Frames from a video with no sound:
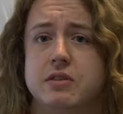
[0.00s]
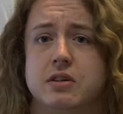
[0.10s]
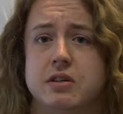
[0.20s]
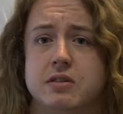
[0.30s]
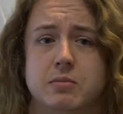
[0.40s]

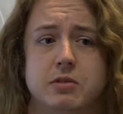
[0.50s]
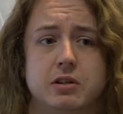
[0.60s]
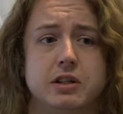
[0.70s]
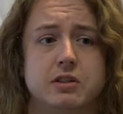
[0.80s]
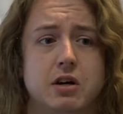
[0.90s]
to someone
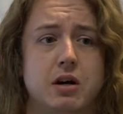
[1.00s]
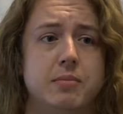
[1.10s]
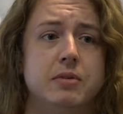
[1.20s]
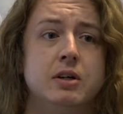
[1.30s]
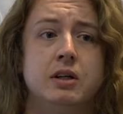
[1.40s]
like
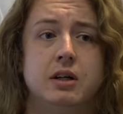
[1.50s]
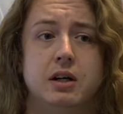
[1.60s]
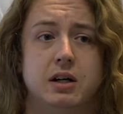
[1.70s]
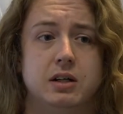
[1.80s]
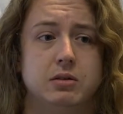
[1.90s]
Tom
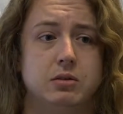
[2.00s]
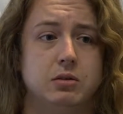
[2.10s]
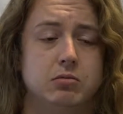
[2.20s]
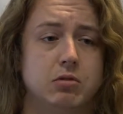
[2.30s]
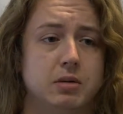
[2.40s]
or
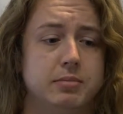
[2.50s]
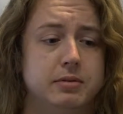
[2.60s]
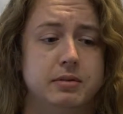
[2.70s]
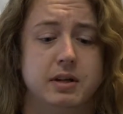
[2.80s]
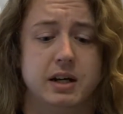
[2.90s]
Rob,
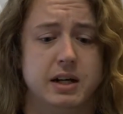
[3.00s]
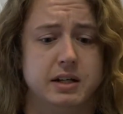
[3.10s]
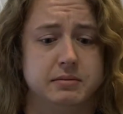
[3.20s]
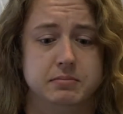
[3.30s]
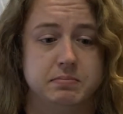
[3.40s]

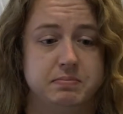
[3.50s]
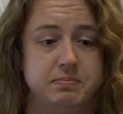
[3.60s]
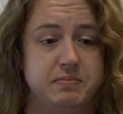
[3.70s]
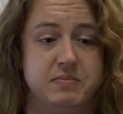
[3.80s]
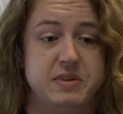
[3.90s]
and
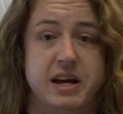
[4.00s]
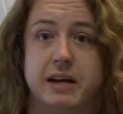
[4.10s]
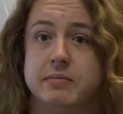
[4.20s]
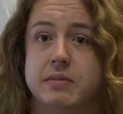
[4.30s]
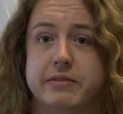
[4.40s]
yeah,
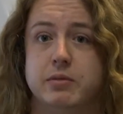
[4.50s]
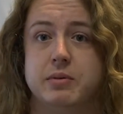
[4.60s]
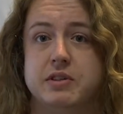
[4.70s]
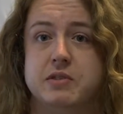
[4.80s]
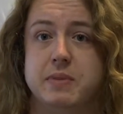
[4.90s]

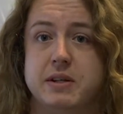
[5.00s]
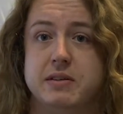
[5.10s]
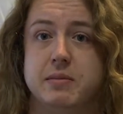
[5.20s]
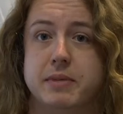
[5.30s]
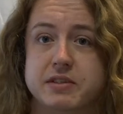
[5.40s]
everyone has been
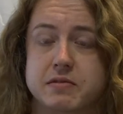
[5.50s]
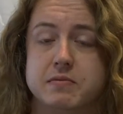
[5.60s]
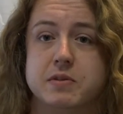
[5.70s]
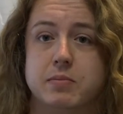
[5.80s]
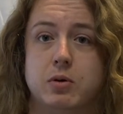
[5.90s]
amazing
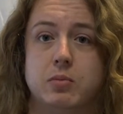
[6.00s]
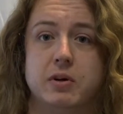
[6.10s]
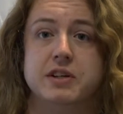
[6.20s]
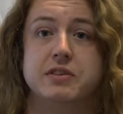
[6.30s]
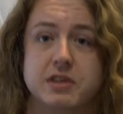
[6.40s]

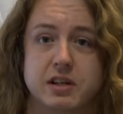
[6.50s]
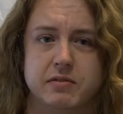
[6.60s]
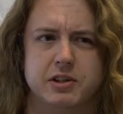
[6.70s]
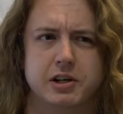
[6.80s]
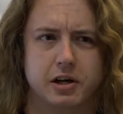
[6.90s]
support-wise, and I've
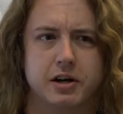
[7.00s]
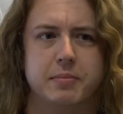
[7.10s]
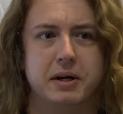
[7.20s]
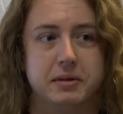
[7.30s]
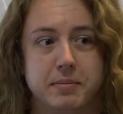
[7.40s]
learned a lot
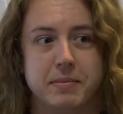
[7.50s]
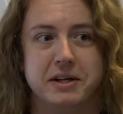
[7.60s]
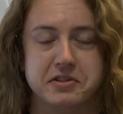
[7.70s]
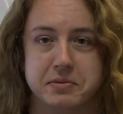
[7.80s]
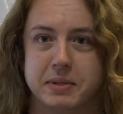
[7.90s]
about
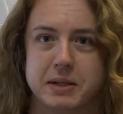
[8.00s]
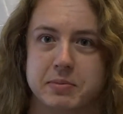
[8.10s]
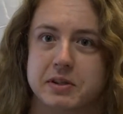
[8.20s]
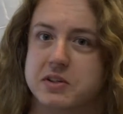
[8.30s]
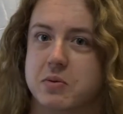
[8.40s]
managing
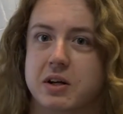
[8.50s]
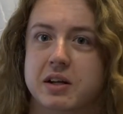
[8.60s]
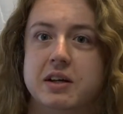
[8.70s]
people as well.